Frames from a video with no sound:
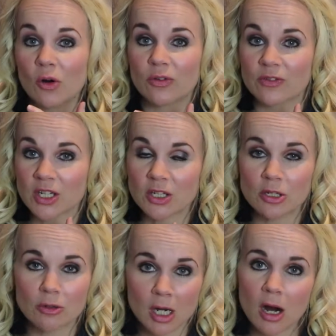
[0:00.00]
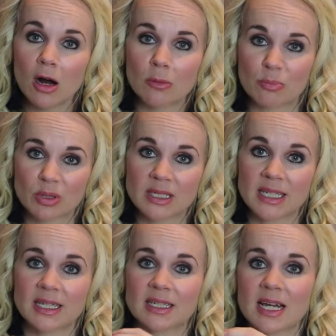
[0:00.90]
often you can't
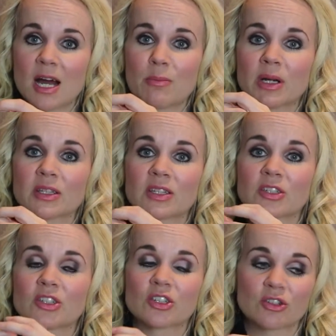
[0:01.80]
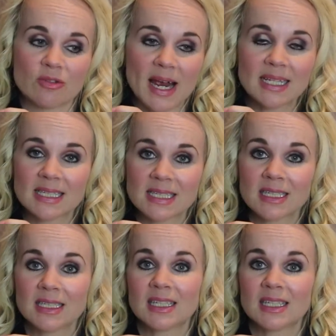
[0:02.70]
predict how much stress